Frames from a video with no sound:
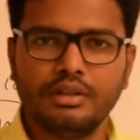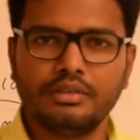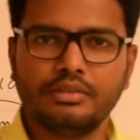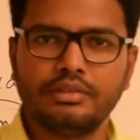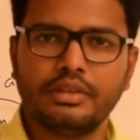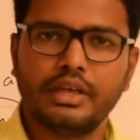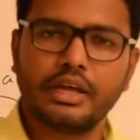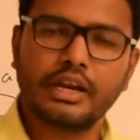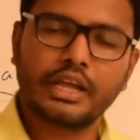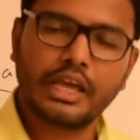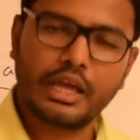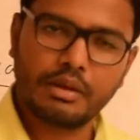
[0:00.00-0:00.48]

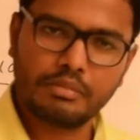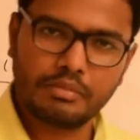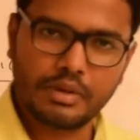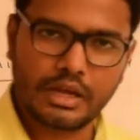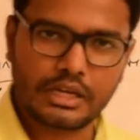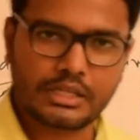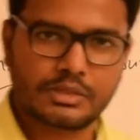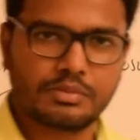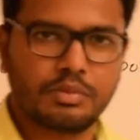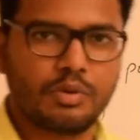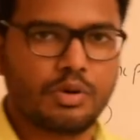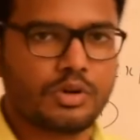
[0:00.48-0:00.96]
there can be
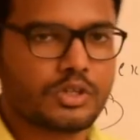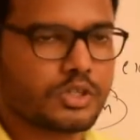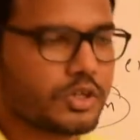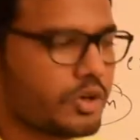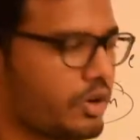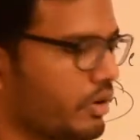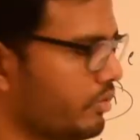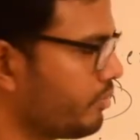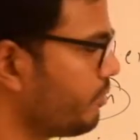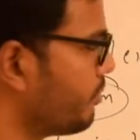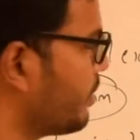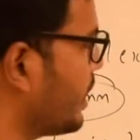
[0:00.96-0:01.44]

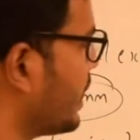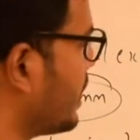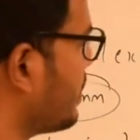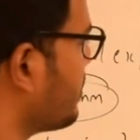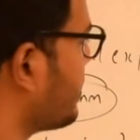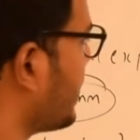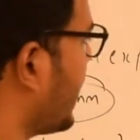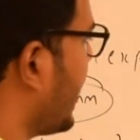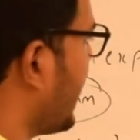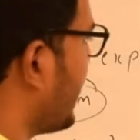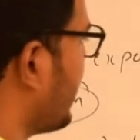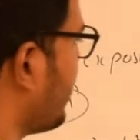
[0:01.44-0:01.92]
exposure of
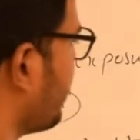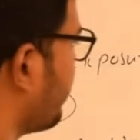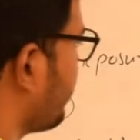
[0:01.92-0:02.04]
pulp and